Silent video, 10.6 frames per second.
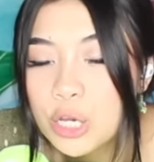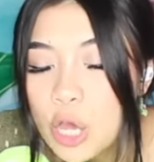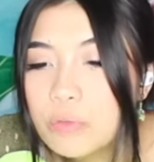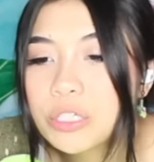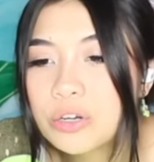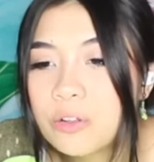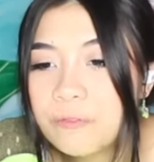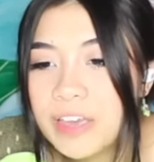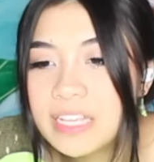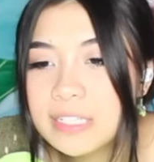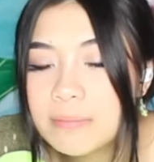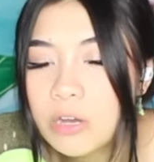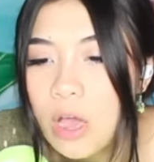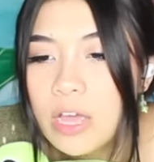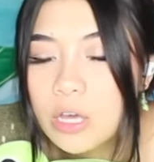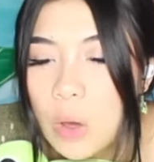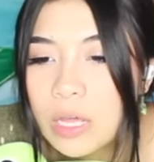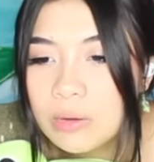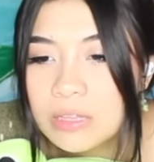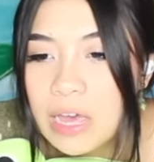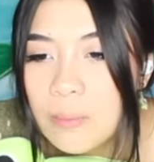No, turtle face, I'm not
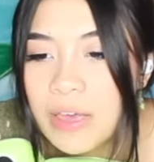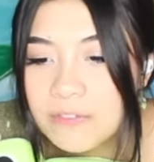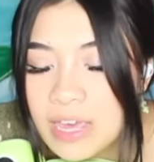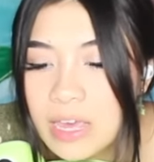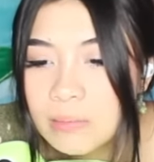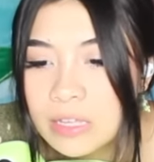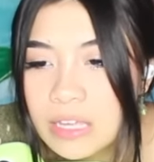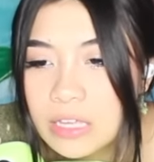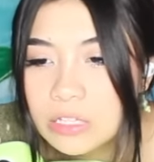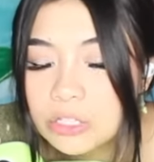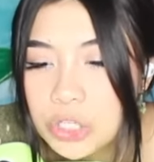going without my family.